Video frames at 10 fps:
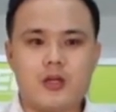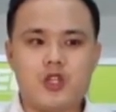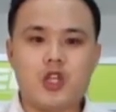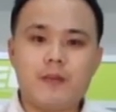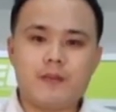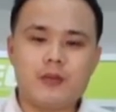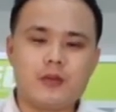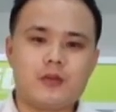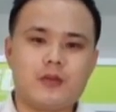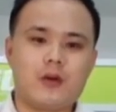ship
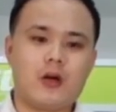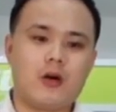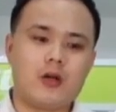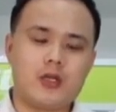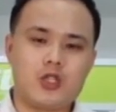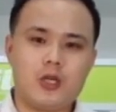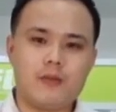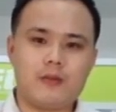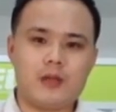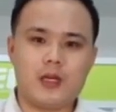on the
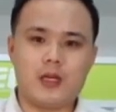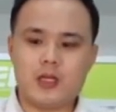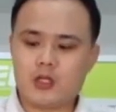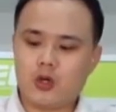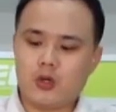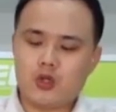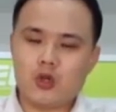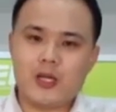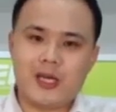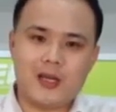ship. It's
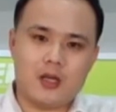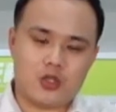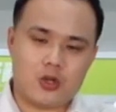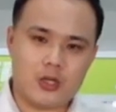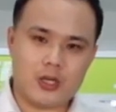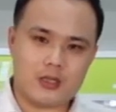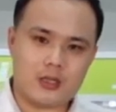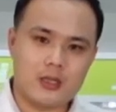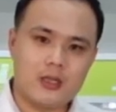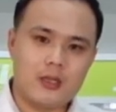controlling electronics
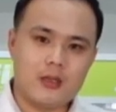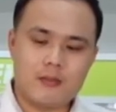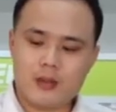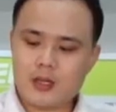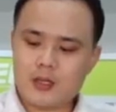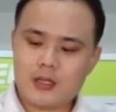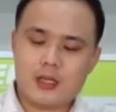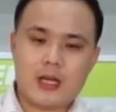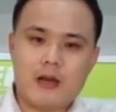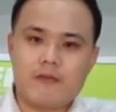because it
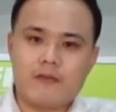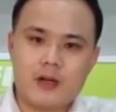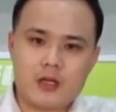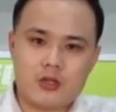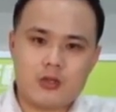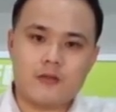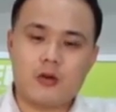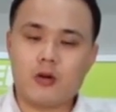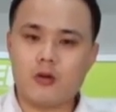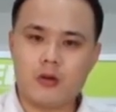has functions for
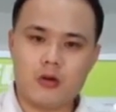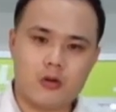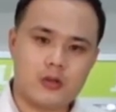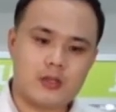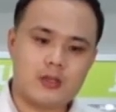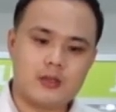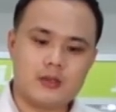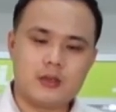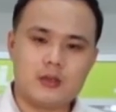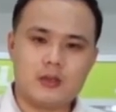overload.
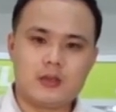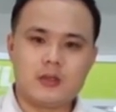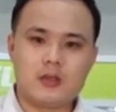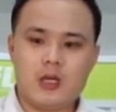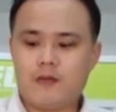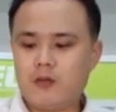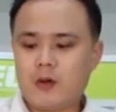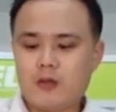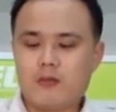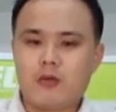If you
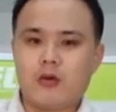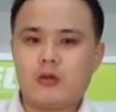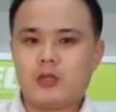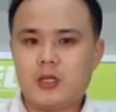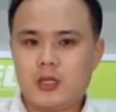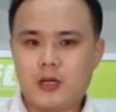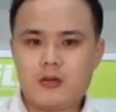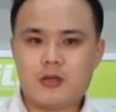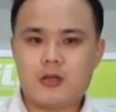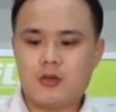want more
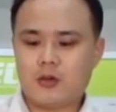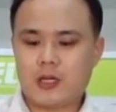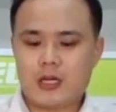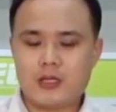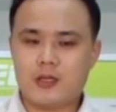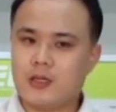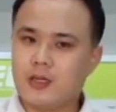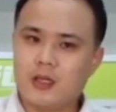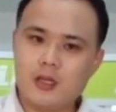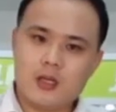details, you can
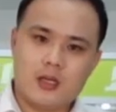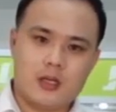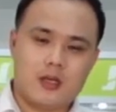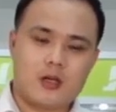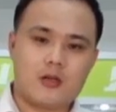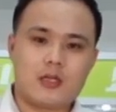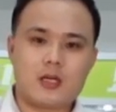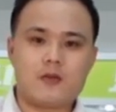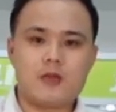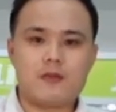contact
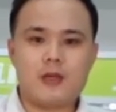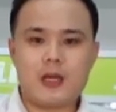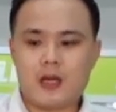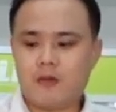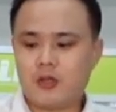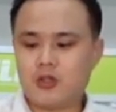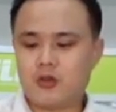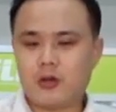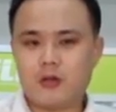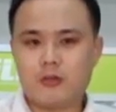with me. I will
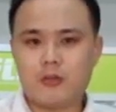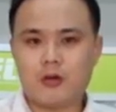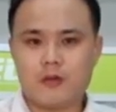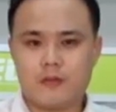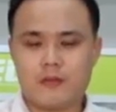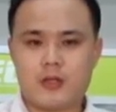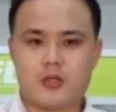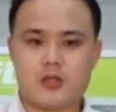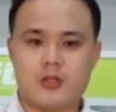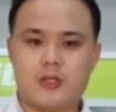share you more
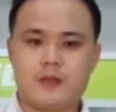information.